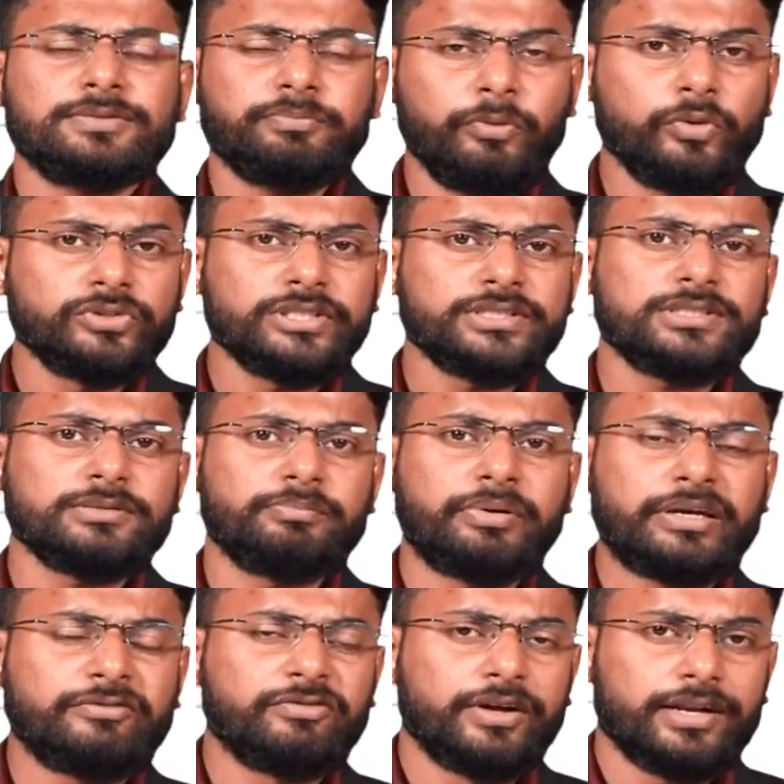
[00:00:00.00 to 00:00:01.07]
poses a
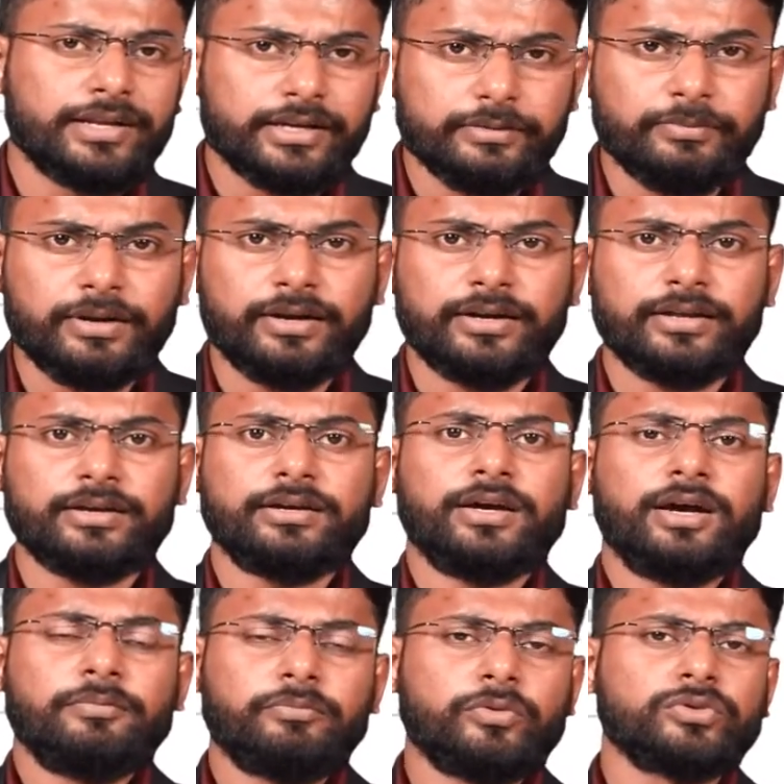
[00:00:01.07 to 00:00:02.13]
big vulnerability,
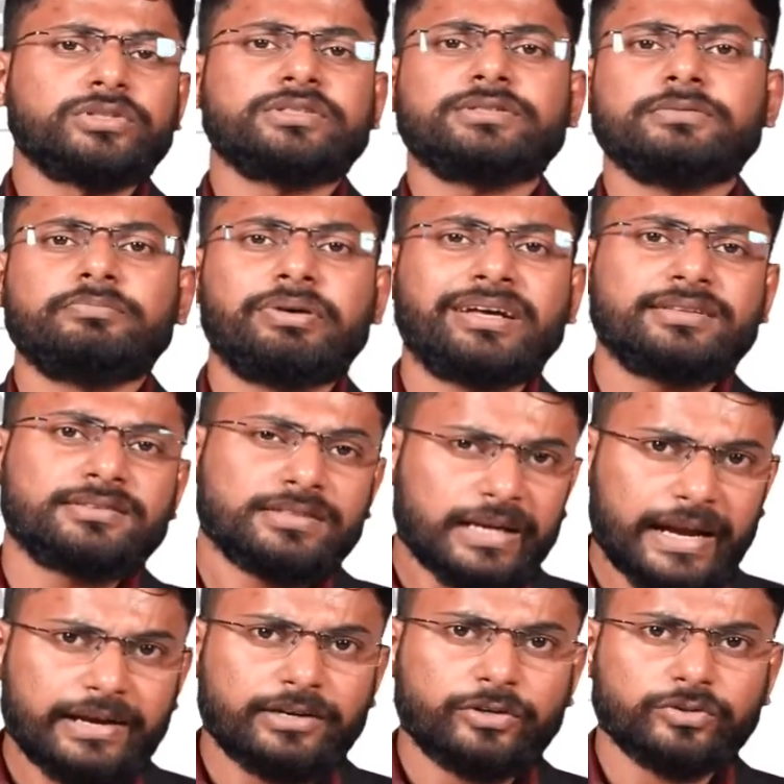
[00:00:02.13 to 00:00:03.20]
poses a big
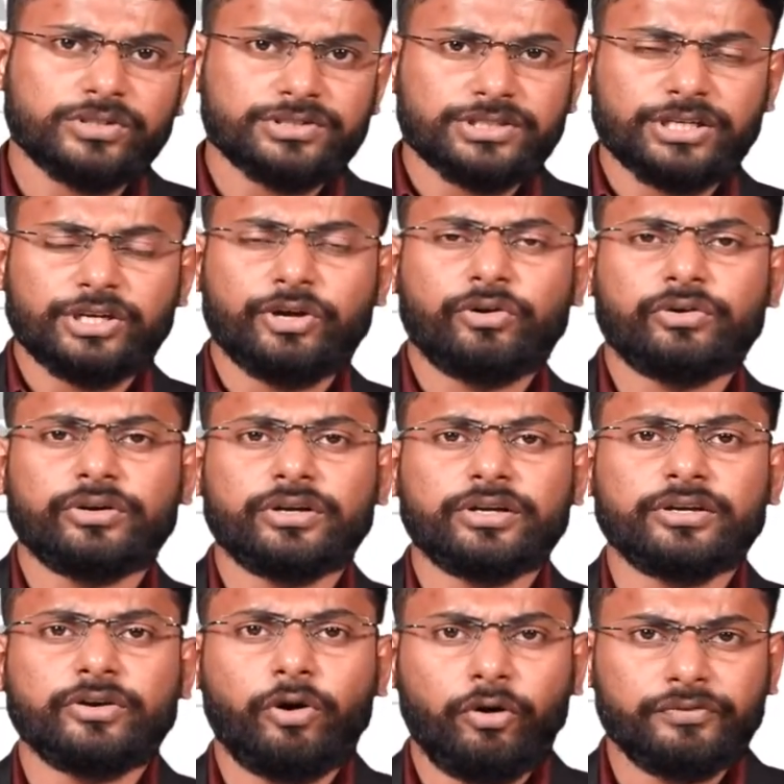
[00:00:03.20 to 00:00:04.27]
threat to the
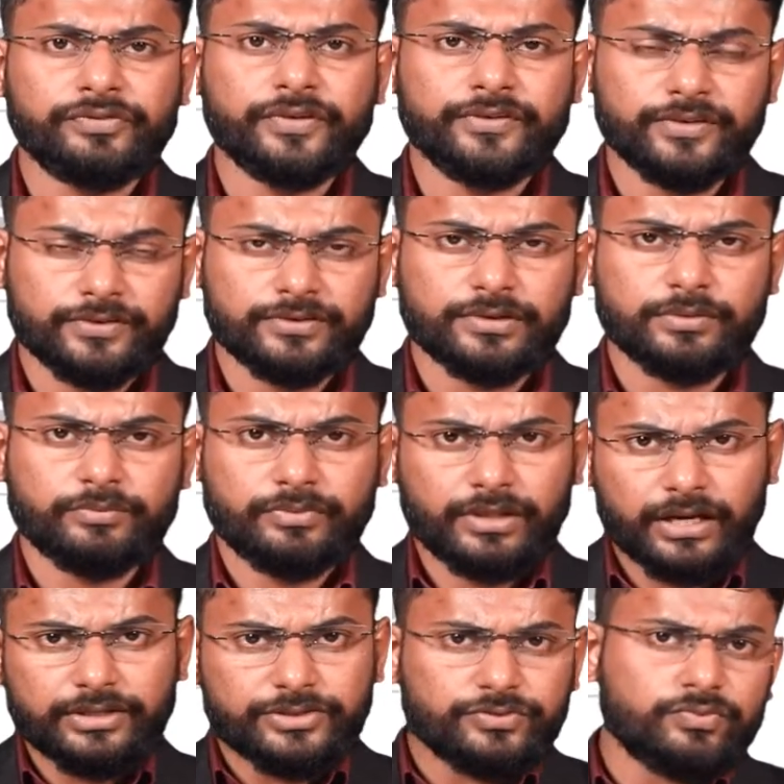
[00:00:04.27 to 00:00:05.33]
security of the system.
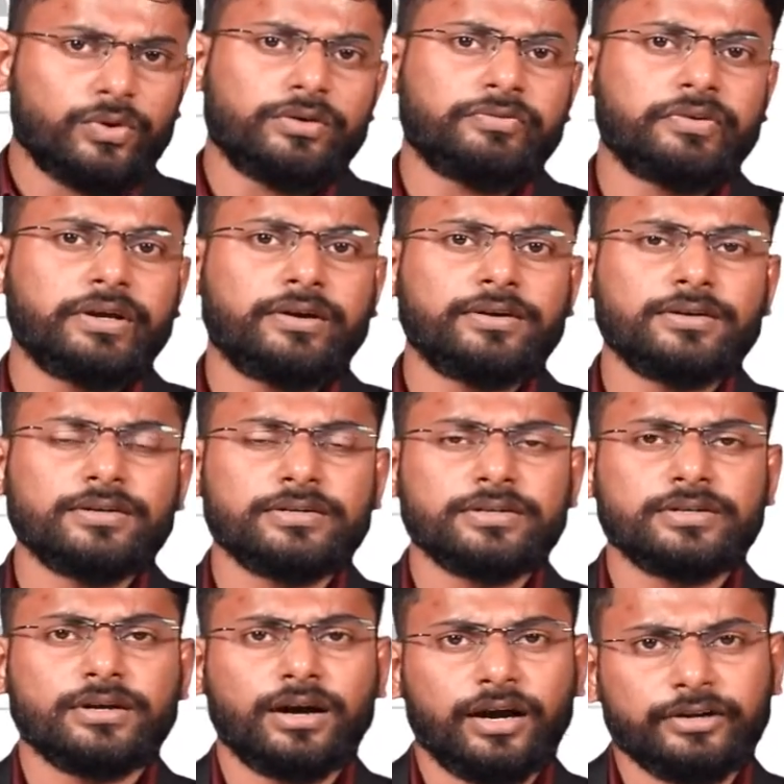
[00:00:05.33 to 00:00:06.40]
That is what we had learned
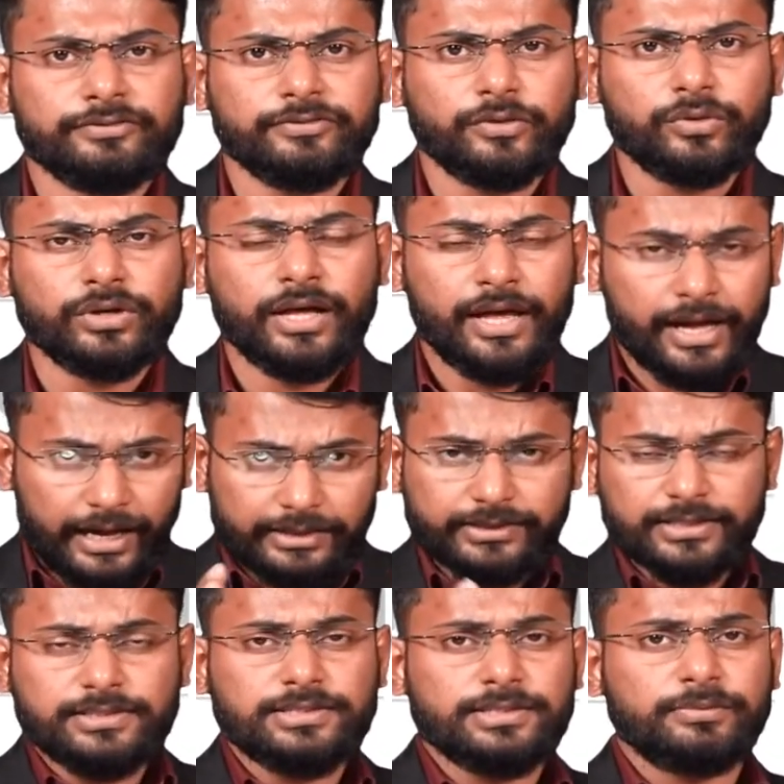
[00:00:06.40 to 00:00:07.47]
in hard fork, and
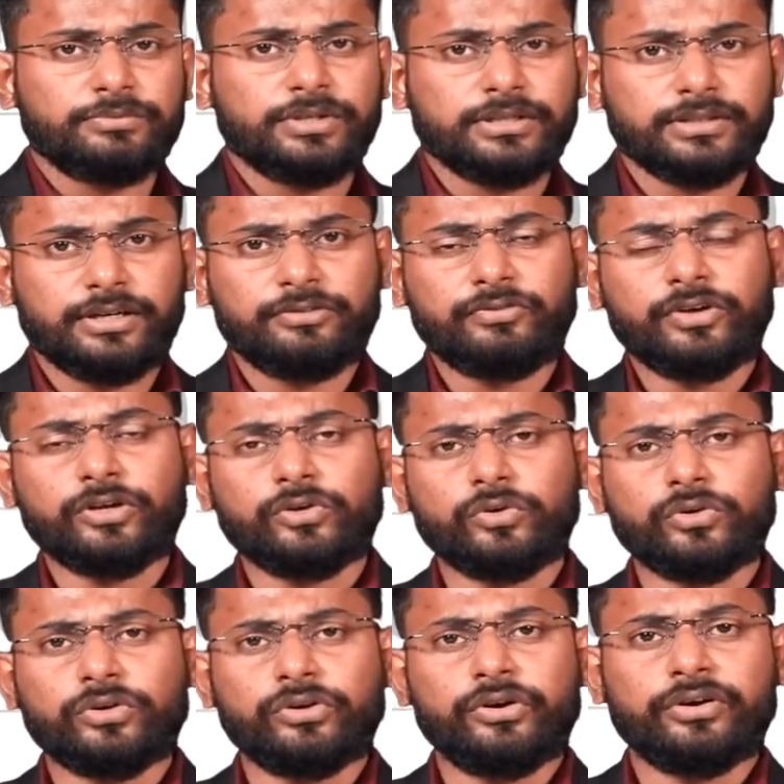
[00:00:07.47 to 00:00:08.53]
that's something that we
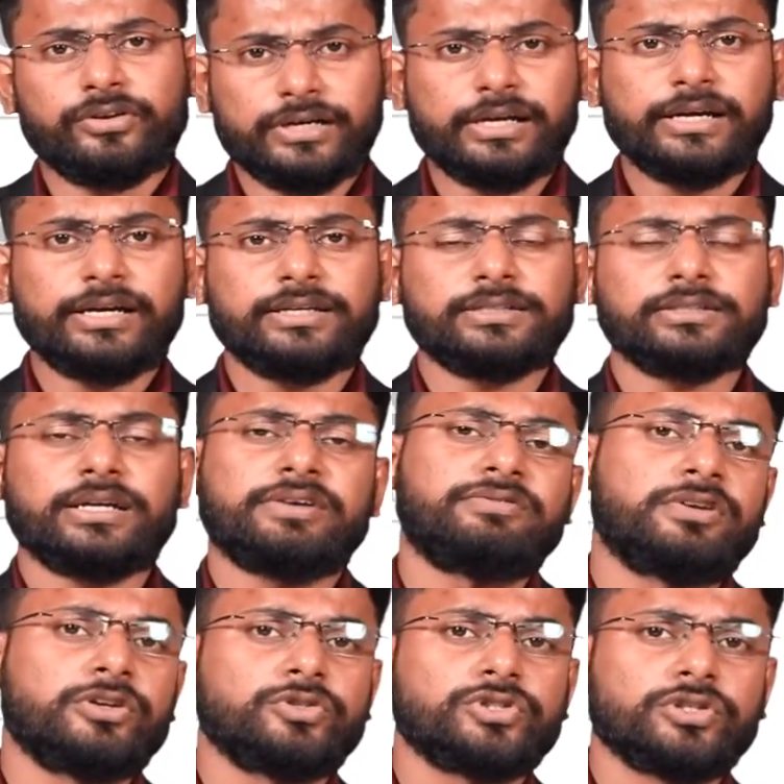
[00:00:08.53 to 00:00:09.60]
could relate in the
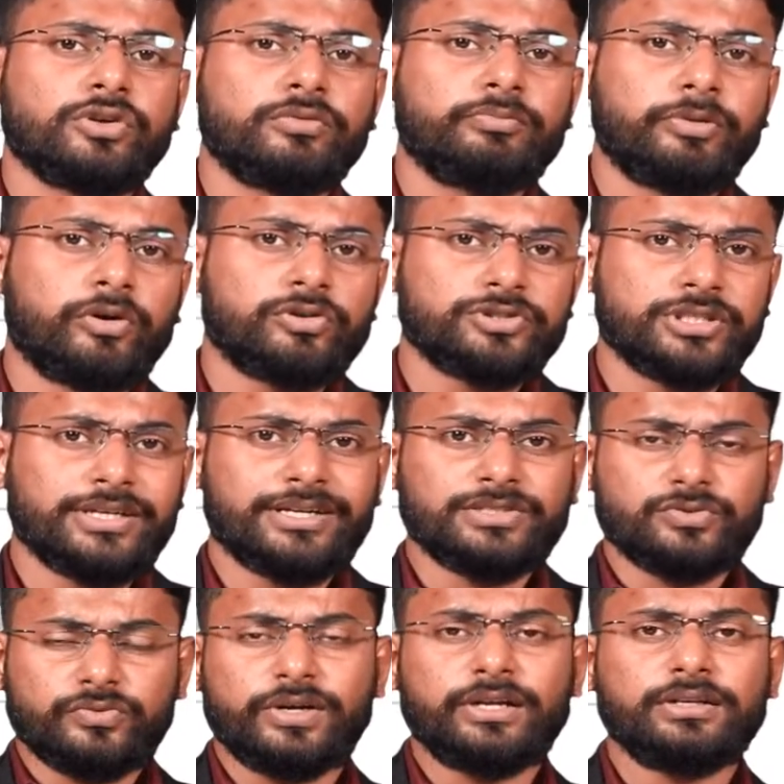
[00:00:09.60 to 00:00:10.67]
evolution of blockchain
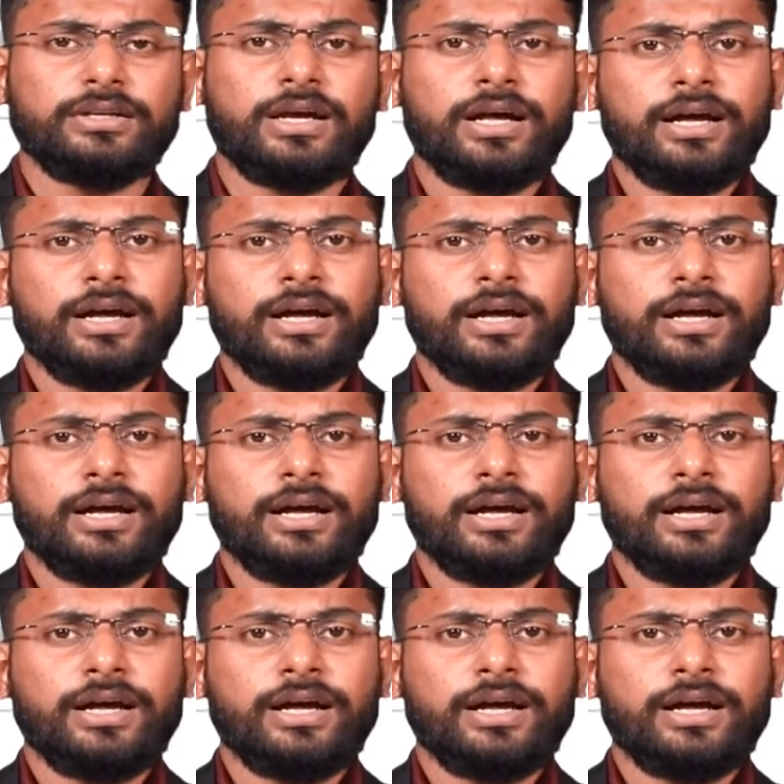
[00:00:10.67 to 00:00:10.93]
as well.